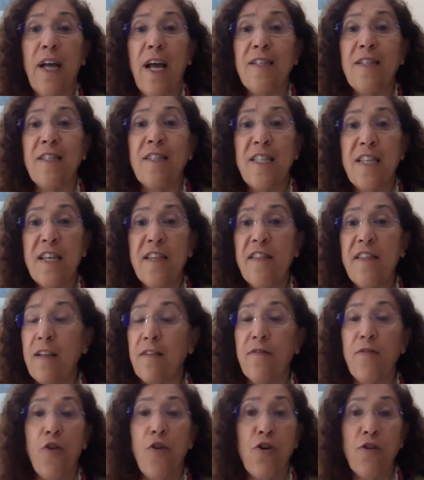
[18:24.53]
and see
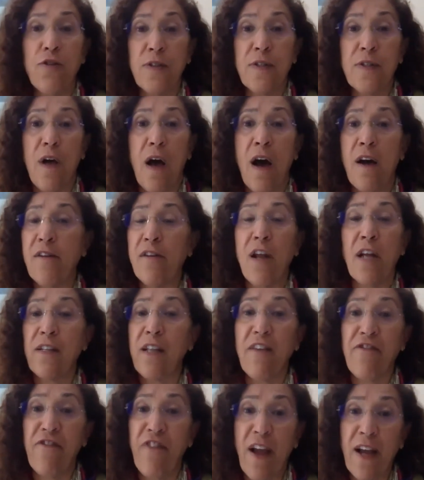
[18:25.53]
that those are not
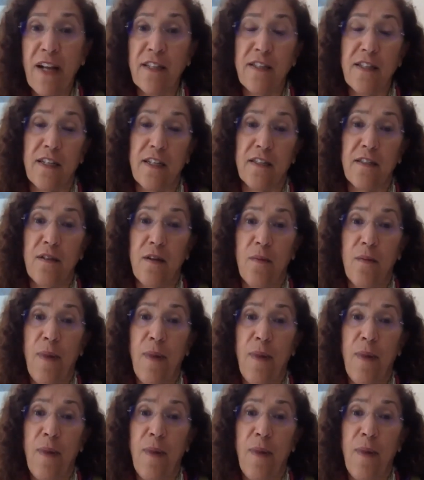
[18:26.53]
affected